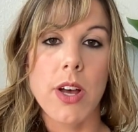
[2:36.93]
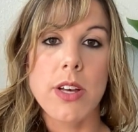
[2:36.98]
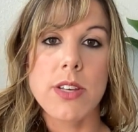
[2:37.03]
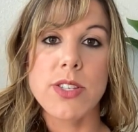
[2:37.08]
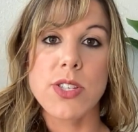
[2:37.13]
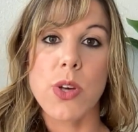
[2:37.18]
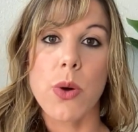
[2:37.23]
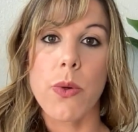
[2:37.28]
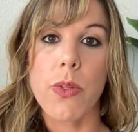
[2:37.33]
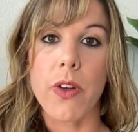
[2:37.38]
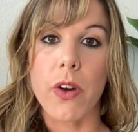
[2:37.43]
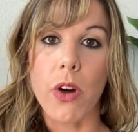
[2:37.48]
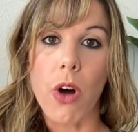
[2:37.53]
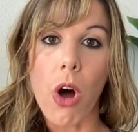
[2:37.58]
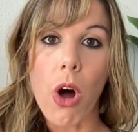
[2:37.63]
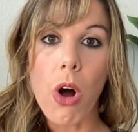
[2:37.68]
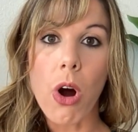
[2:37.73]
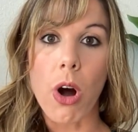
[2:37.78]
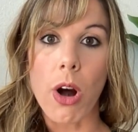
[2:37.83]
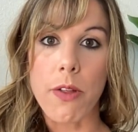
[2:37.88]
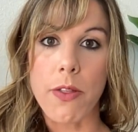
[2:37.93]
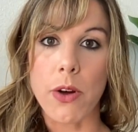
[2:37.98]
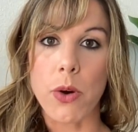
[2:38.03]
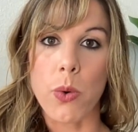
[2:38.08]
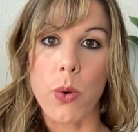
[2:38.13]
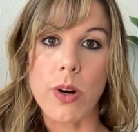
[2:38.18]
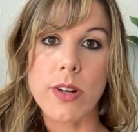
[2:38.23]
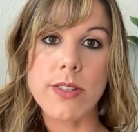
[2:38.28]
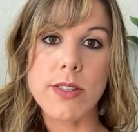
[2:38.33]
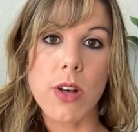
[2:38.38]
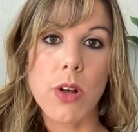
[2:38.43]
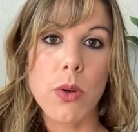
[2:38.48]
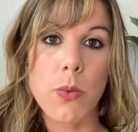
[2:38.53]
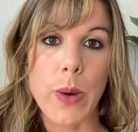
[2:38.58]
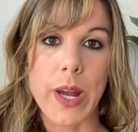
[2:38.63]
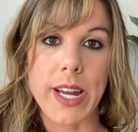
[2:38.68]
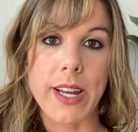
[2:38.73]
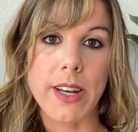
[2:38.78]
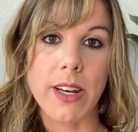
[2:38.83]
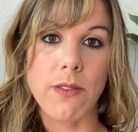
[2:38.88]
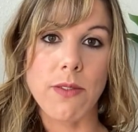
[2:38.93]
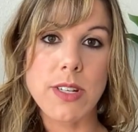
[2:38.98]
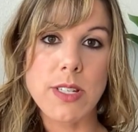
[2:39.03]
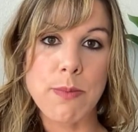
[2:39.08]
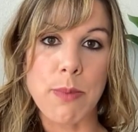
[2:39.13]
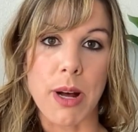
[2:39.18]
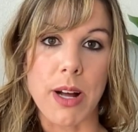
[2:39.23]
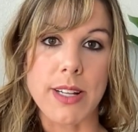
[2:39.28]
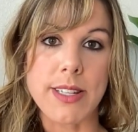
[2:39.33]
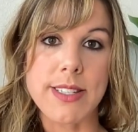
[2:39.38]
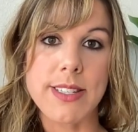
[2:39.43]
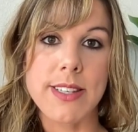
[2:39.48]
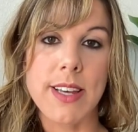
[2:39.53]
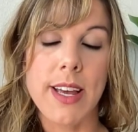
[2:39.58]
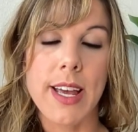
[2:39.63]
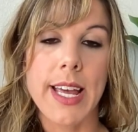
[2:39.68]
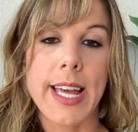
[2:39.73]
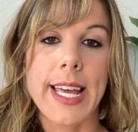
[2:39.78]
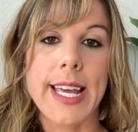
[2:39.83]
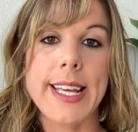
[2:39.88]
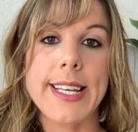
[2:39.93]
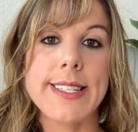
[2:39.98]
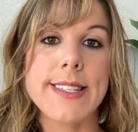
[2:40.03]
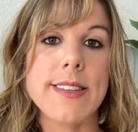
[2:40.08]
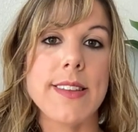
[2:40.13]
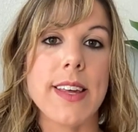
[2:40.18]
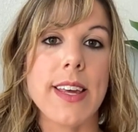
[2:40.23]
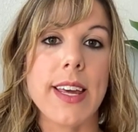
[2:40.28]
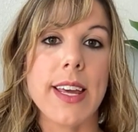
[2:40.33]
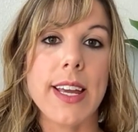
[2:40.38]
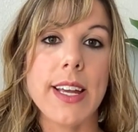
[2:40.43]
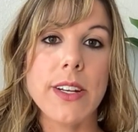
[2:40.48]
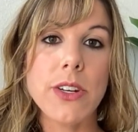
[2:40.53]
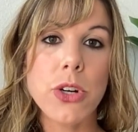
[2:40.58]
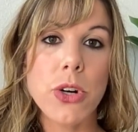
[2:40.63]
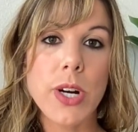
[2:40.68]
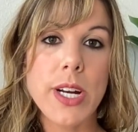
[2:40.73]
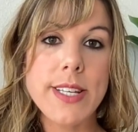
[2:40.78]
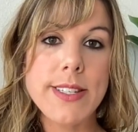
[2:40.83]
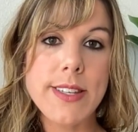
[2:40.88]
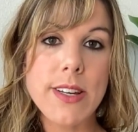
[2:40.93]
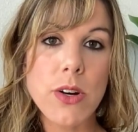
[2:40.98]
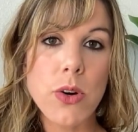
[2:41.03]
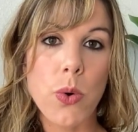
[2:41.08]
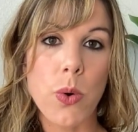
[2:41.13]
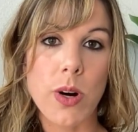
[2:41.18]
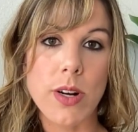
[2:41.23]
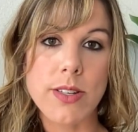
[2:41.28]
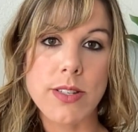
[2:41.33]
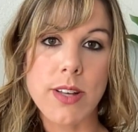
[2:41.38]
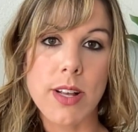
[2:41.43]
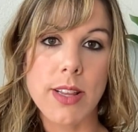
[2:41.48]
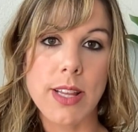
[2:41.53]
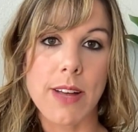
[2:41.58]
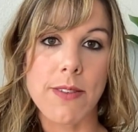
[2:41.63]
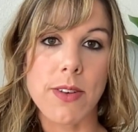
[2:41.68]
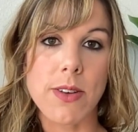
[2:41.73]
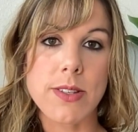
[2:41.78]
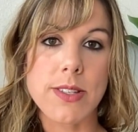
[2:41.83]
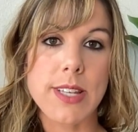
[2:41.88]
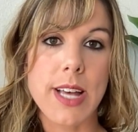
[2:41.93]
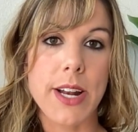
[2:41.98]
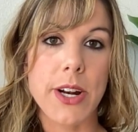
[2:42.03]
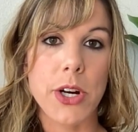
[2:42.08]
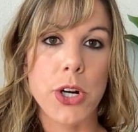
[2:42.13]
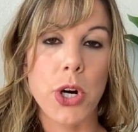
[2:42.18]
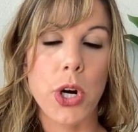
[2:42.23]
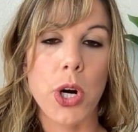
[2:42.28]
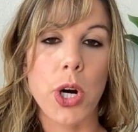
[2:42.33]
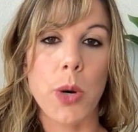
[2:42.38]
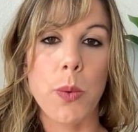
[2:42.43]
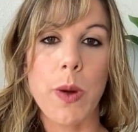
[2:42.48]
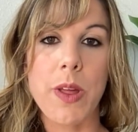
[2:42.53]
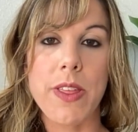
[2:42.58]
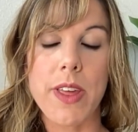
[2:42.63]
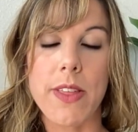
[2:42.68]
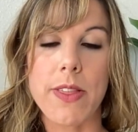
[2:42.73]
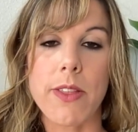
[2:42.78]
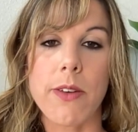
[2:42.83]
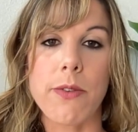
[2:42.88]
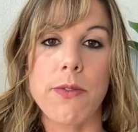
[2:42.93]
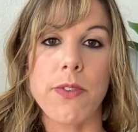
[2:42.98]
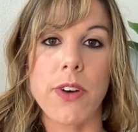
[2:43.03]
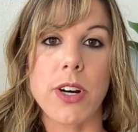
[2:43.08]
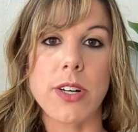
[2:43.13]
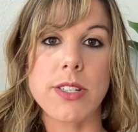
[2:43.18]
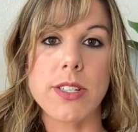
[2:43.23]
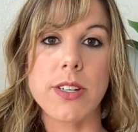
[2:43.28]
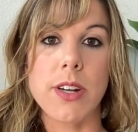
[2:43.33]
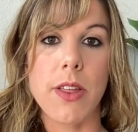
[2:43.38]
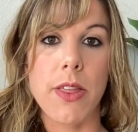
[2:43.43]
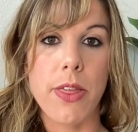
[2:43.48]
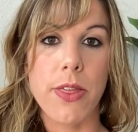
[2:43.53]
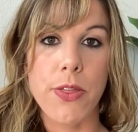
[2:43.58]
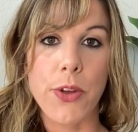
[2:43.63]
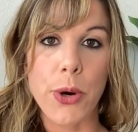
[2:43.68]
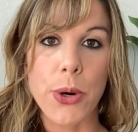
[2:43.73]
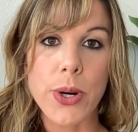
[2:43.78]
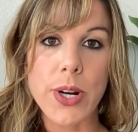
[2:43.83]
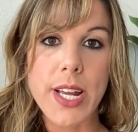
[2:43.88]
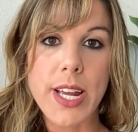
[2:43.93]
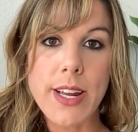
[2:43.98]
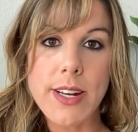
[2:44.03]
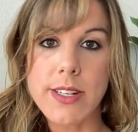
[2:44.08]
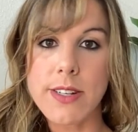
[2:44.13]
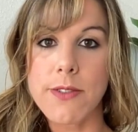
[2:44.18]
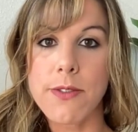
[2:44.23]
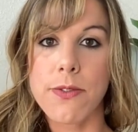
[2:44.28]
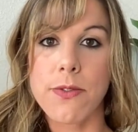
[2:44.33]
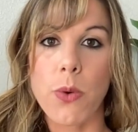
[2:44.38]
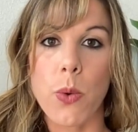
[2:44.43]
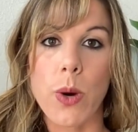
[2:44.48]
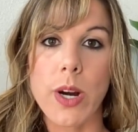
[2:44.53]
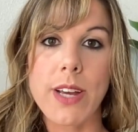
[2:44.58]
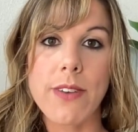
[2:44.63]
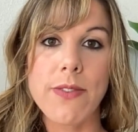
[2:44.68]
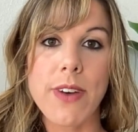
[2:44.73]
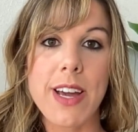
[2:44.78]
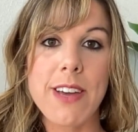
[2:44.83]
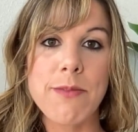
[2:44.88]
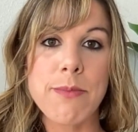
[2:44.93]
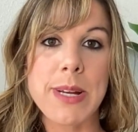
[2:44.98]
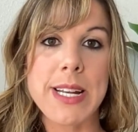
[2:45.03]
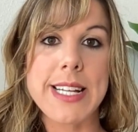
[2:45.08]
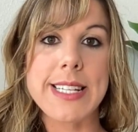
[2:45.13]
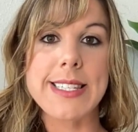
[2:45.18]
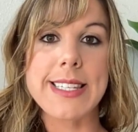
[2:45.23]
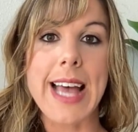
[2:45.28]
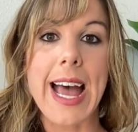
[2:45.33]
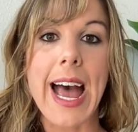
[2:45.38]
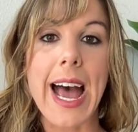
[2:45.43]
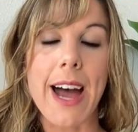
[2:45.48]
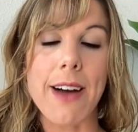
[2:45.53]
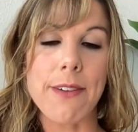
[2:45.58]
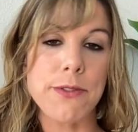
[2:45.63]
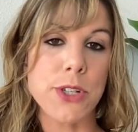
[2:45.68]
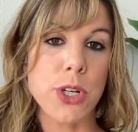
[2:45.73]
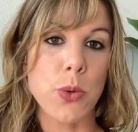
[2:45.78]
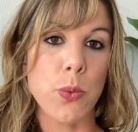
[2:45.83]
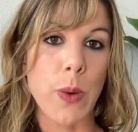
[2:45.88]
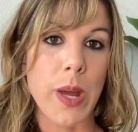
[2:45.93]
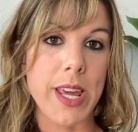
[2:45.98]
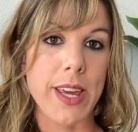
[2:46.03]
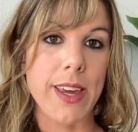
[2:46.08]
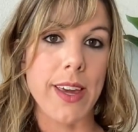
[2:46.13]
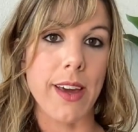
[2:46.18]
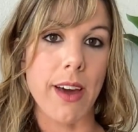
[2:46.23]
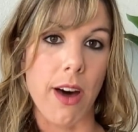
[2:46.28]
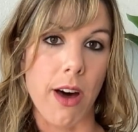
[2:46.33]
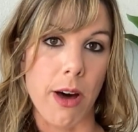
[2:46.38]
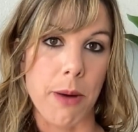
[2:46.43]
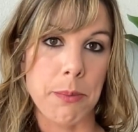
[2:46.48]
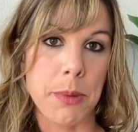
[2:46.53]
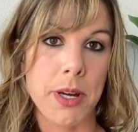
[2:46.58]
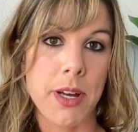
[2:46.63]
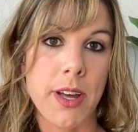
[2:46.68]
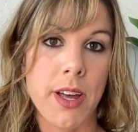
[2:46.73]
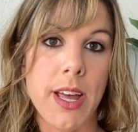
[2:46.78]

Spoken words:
So, the CAR, the cortisol awakening response, is the increase in cortisol levels that occur within the first 30 to 45 minutes after waking up.